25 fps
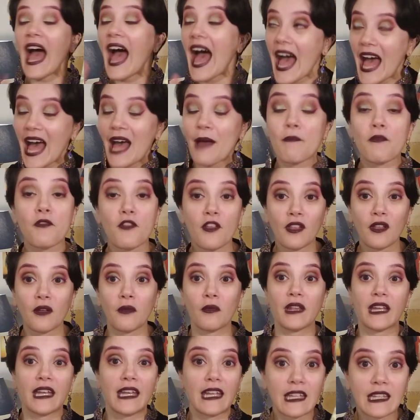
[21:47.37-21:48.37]

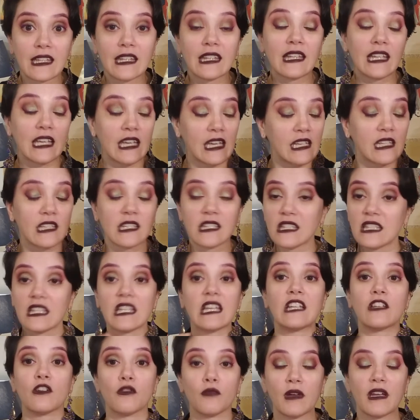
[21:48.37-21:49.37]
absolutely need
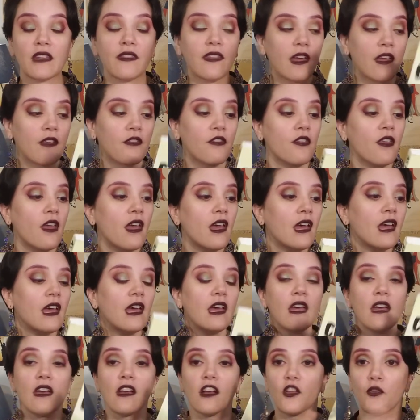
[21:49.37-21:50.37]
need to read this,
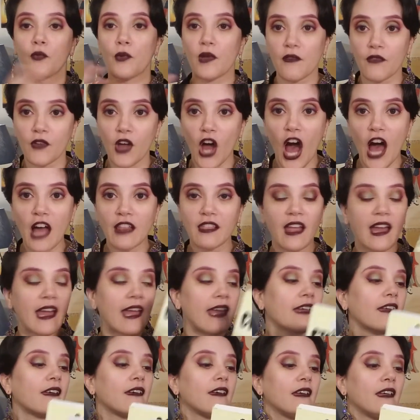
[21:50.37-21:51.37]
because we've got
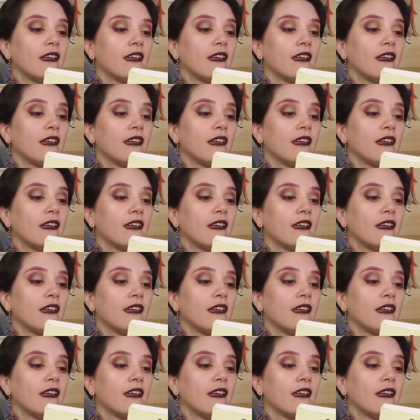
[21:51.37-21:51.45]
like